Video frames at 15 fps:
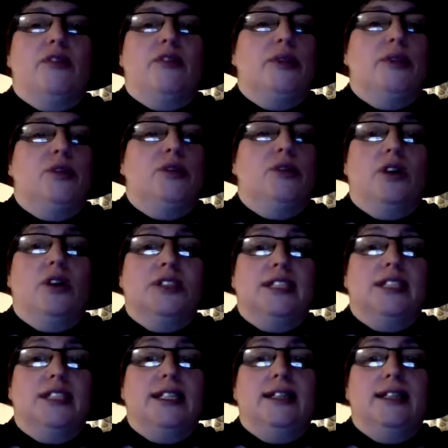been to a large
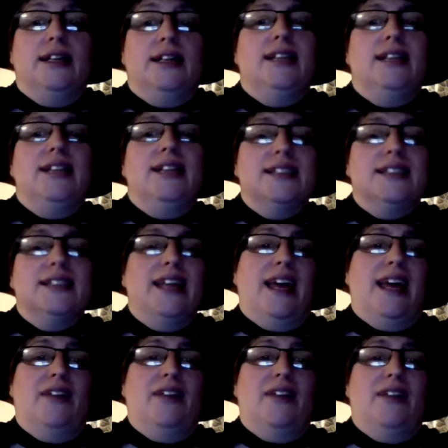city and he doesn't
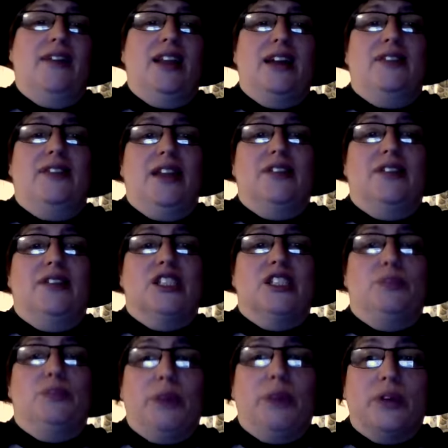have a lot of life
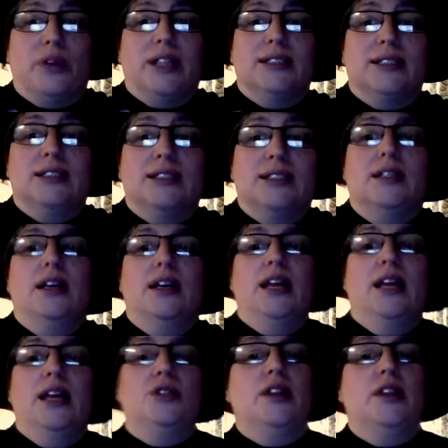experience.
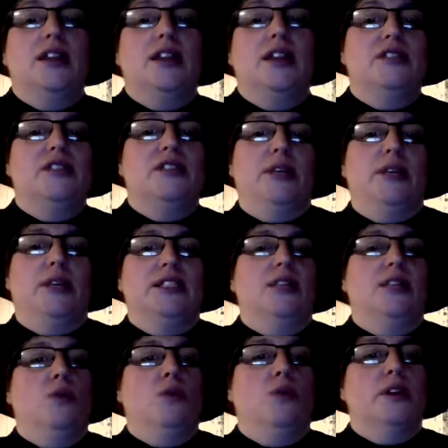He joined the Thieves Guild because he
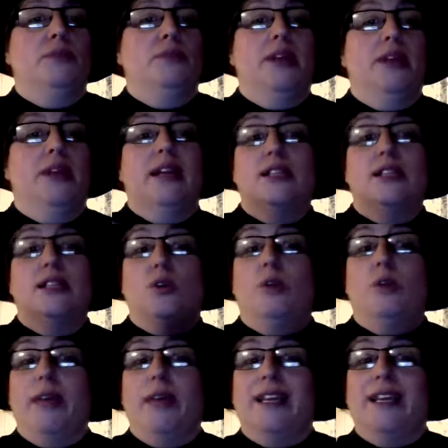didn't want to be a night
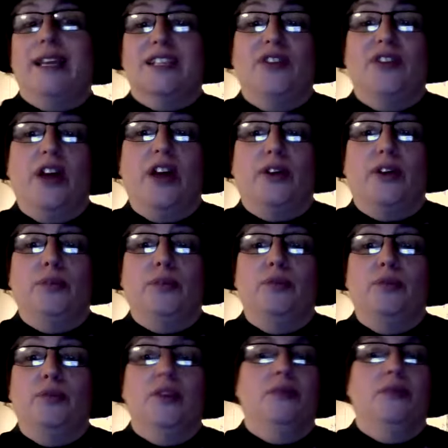soil man like his father.
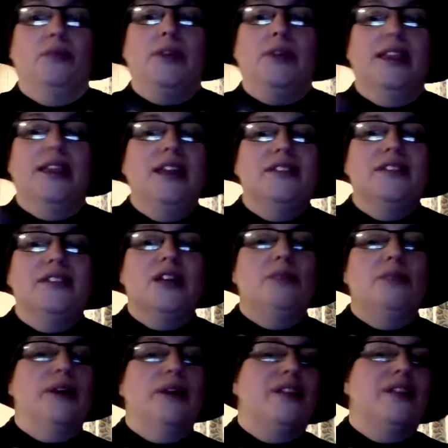Being a thief
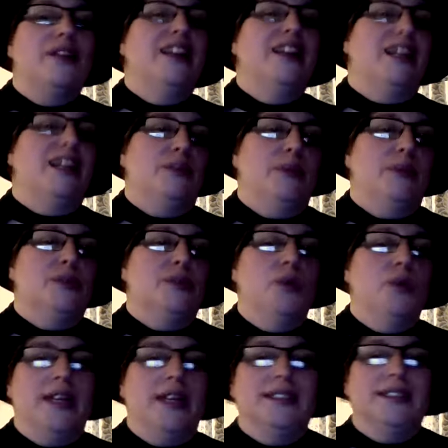sounded better than collecting people's
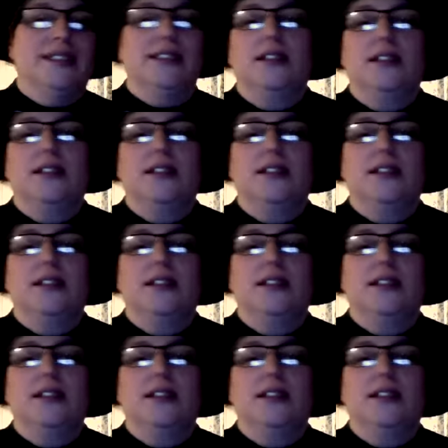waste